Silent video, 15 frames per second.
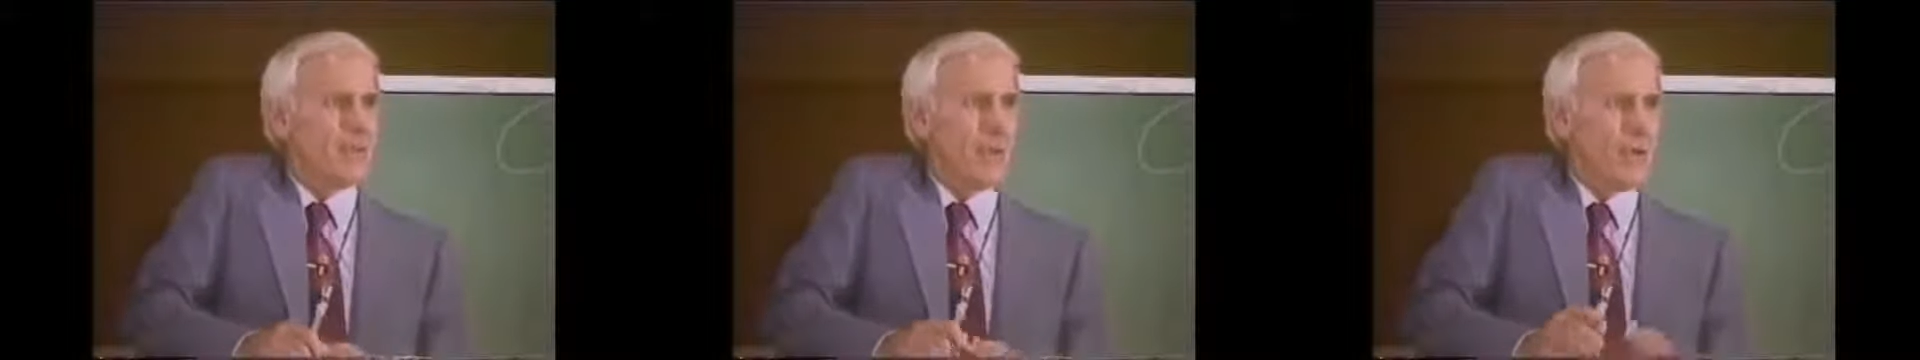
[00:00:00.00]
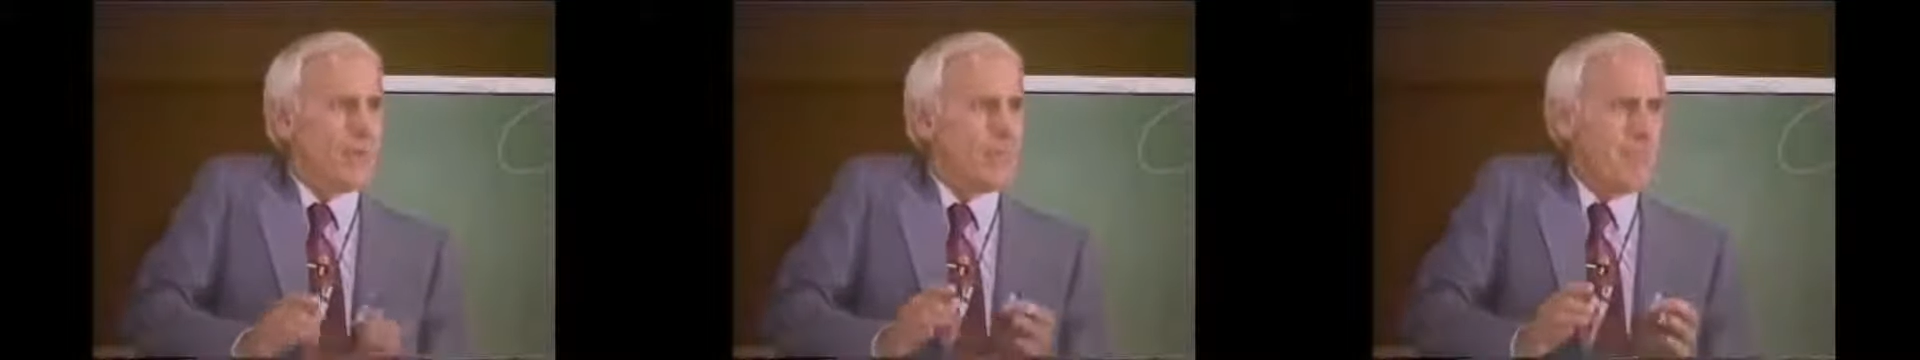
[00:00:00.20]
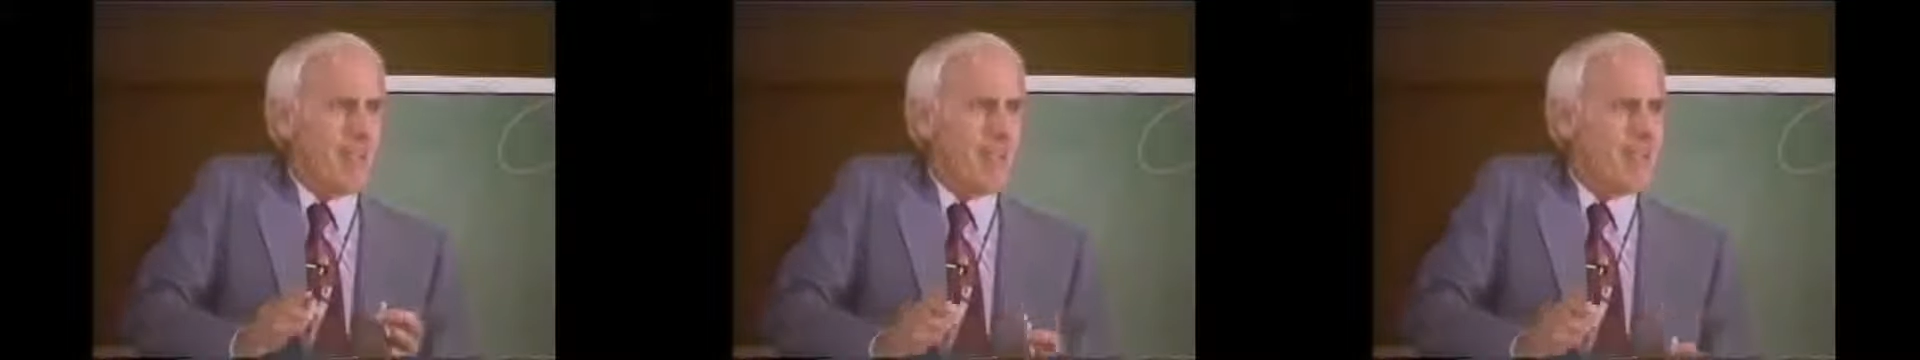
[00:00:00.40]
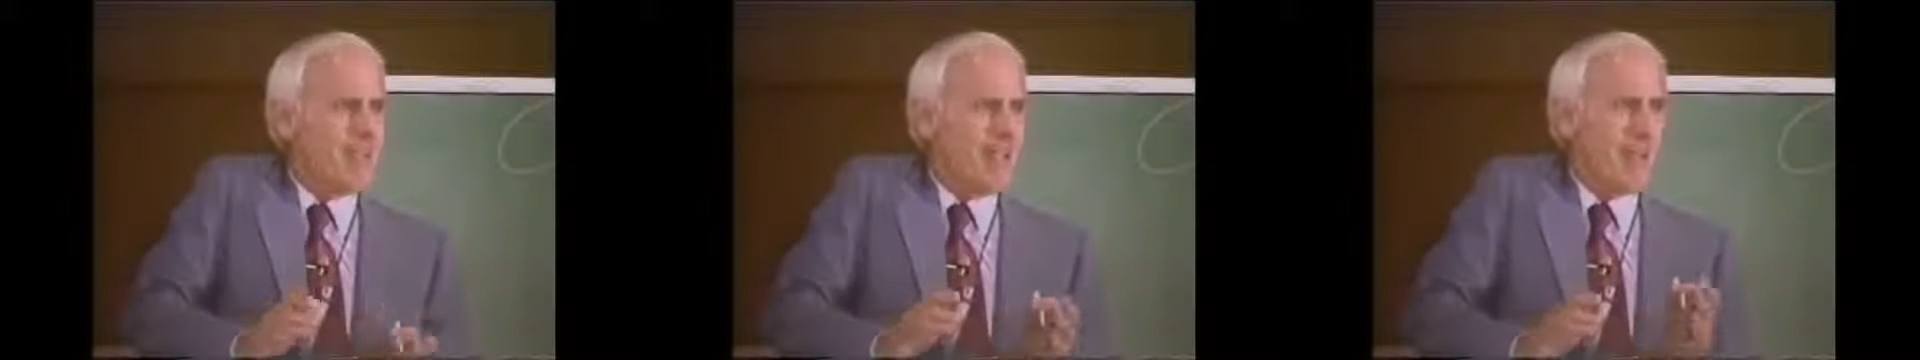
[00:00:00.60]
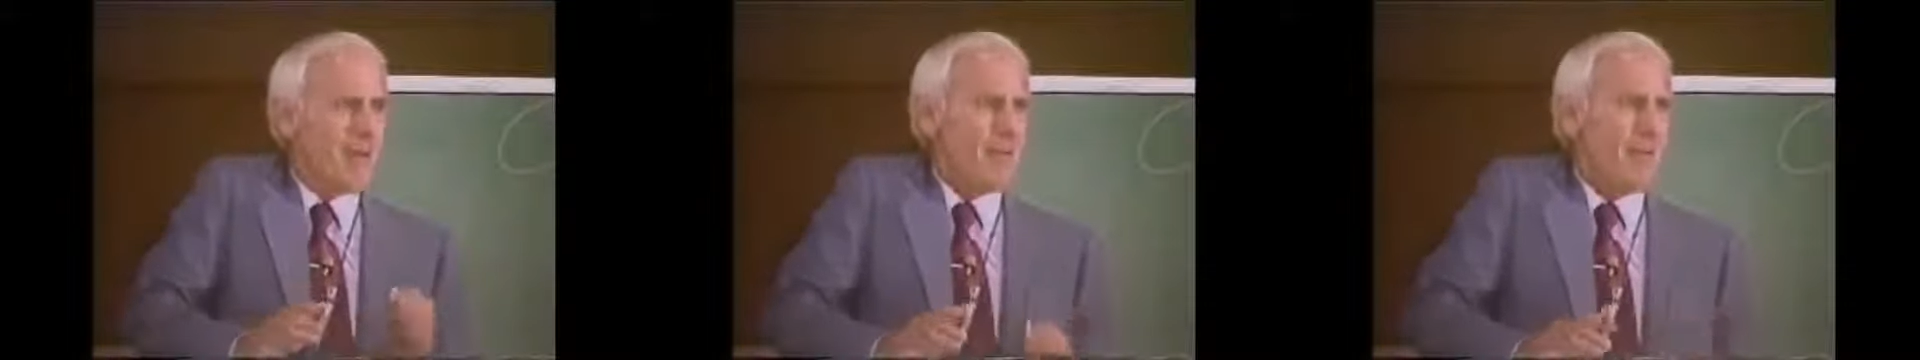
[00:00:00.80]
We're
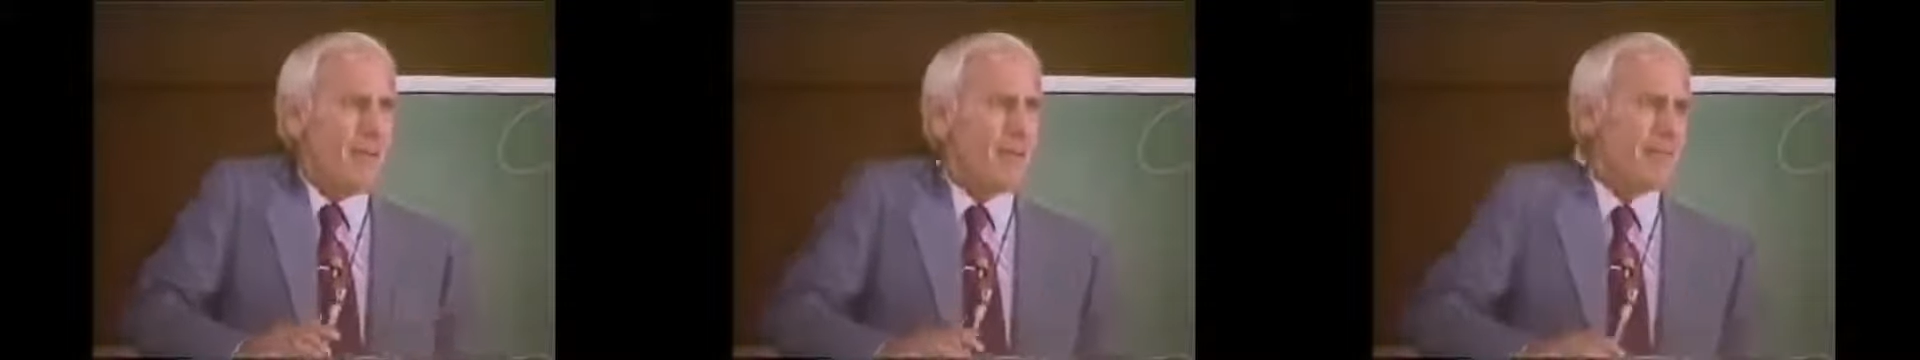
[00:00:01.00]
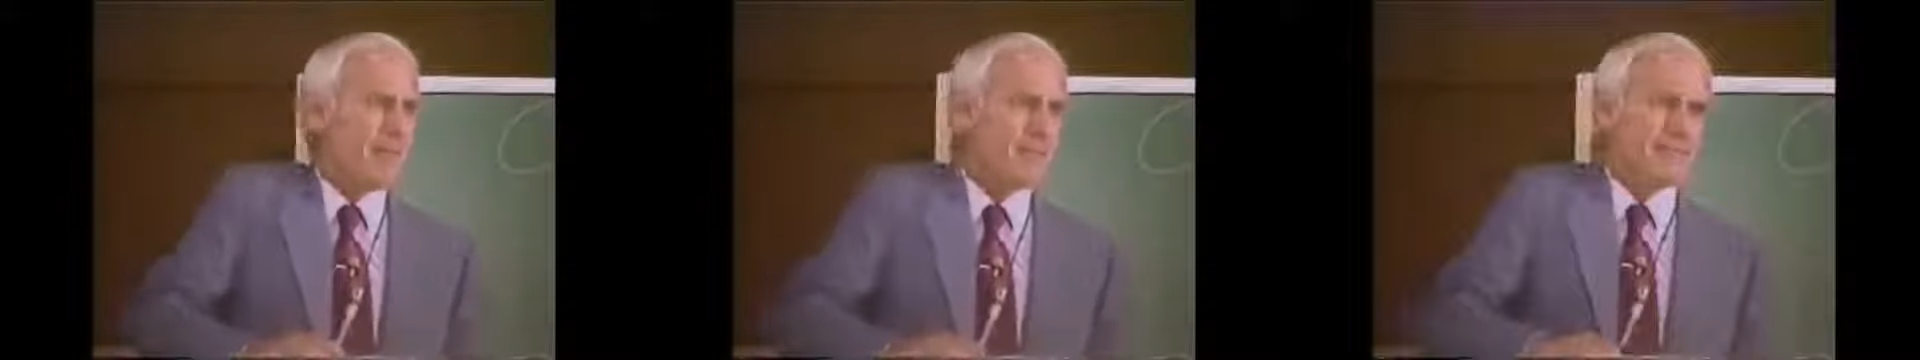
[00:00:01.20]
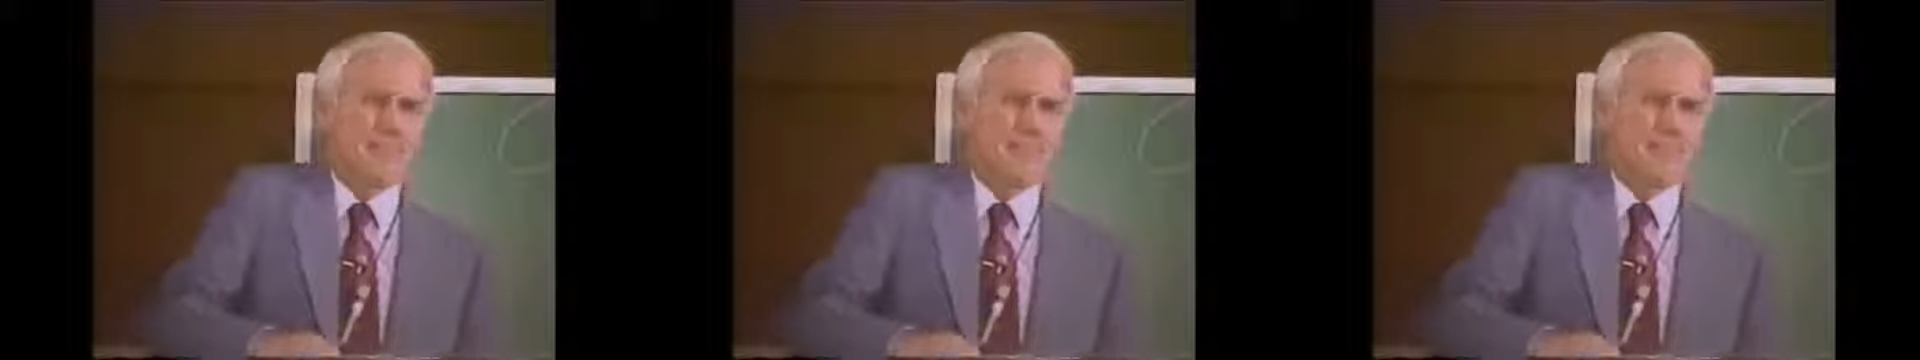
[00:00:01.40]
made that way.